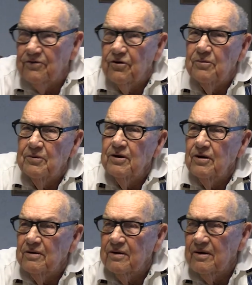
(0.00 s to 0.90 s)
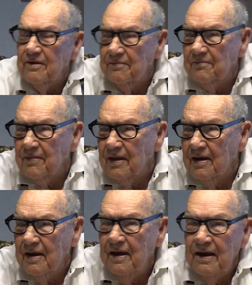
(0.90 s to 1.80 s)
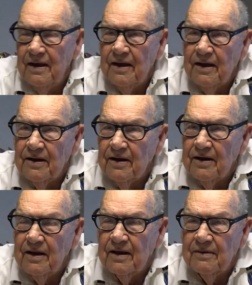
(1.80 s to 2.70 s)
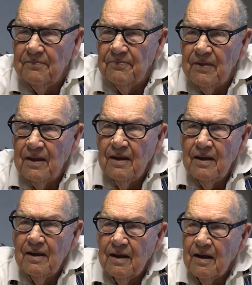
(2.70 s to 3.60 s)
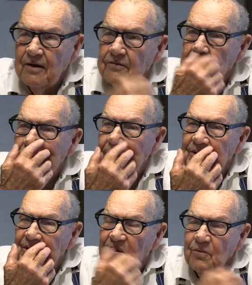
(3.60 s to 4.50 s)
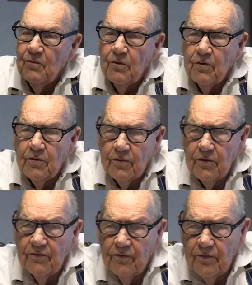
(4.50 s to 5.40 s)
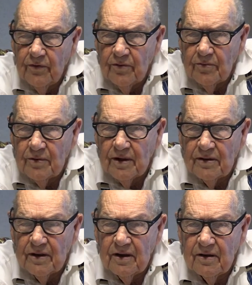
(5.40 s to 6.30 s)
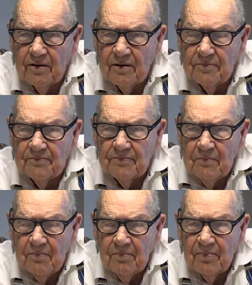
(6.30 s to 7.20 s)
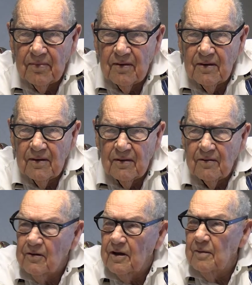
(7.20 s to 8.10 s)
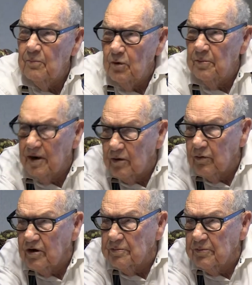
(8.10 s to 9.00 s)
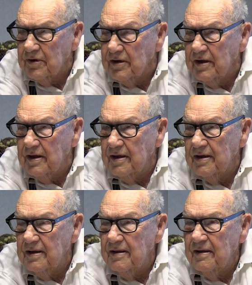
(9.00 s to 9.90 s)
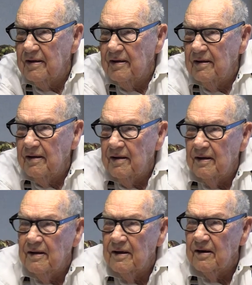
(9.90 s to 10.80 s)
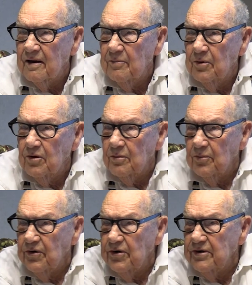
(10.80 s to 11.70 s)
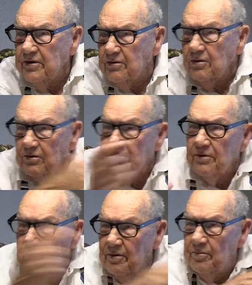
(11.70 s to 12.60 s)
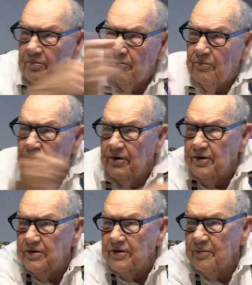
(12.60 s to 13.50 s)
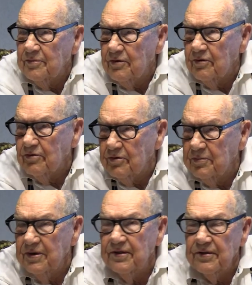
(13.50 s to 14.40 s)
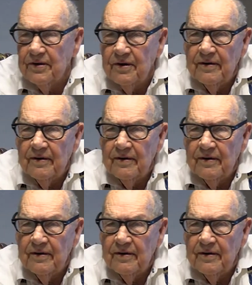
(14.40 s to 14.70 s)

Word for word: in sawmills, and then he, after the war was over with, he he uh, kicked moved out to West Bay, and they built a bridge across the bridge across the bay there. And